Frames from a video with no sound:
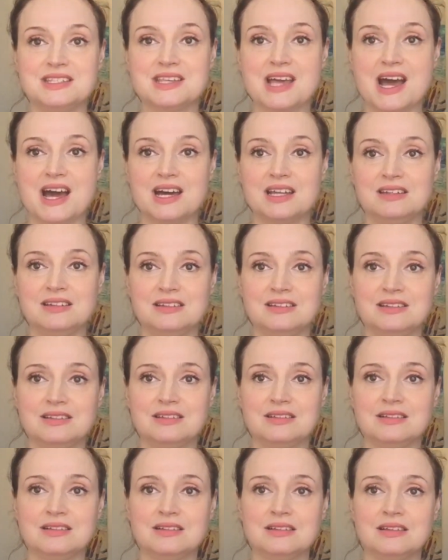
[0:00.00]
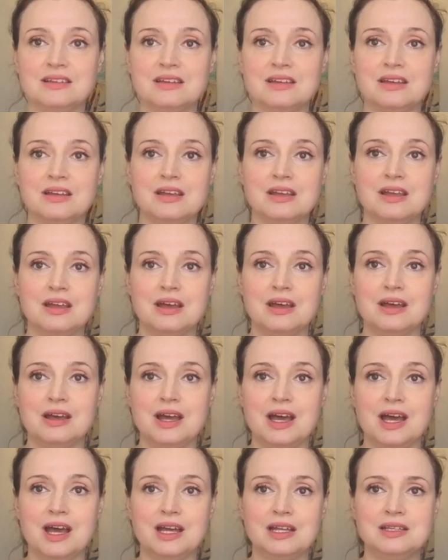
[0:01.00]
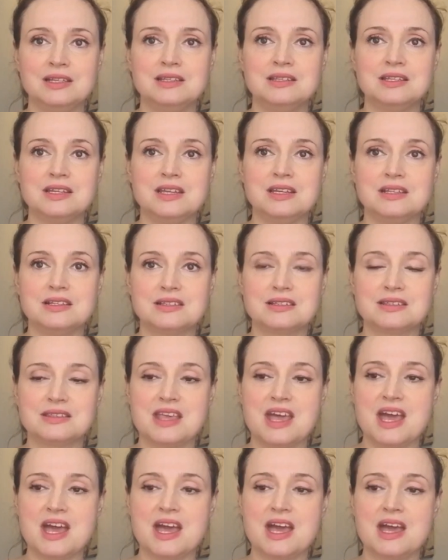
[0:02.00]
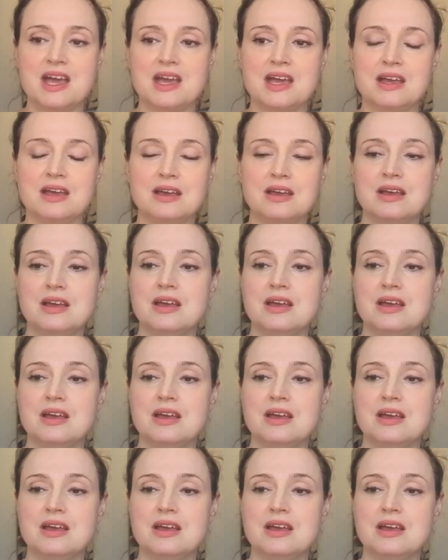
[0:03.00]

tan, and it's their